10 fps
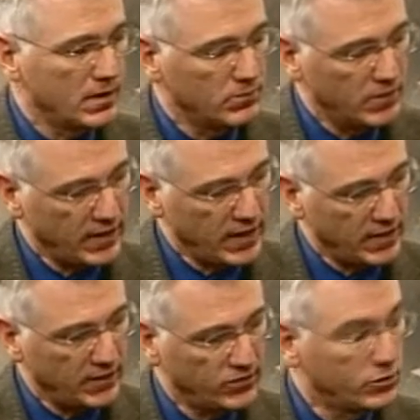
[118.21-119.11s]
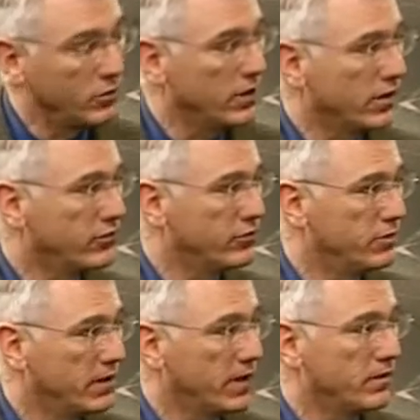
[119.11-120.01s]
We had a schoolyard
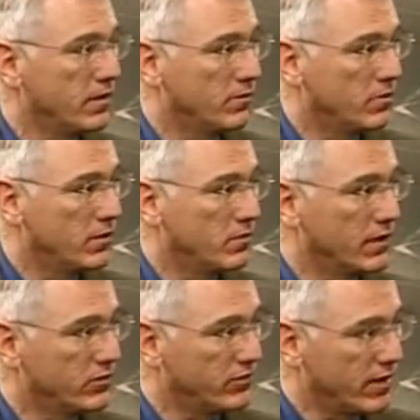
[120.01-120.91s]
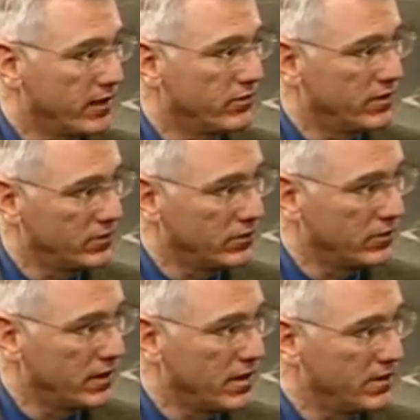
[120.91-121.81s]
shooting, I think one of the biggest tragedies
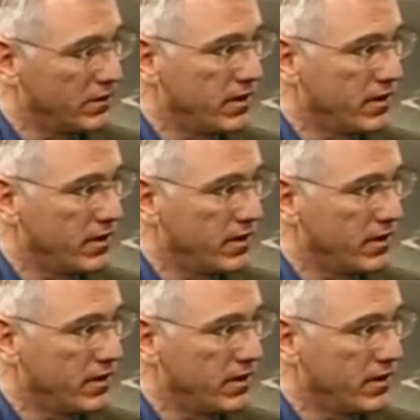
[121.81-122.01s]
early on in the